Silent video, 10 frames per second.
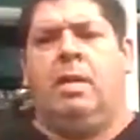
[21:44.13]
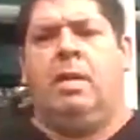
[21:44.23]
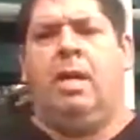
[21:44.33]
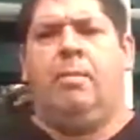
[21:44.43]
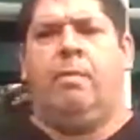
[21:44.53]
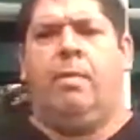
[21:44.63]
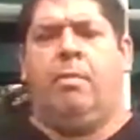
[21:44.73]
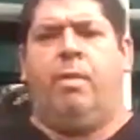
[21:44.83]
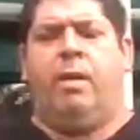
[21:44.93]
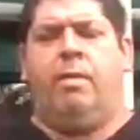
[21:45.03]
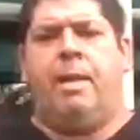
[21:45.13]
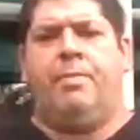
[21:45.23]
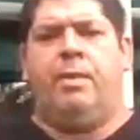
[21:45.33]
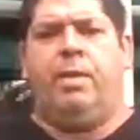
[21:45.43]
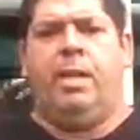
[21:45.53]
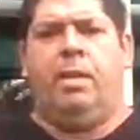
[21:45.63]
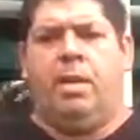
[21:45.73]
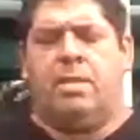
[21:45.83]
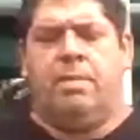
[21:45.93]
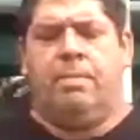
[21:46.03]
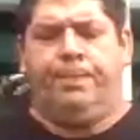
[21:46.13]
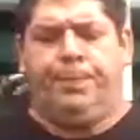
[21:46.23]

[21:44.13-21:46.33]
We're absolutely lost.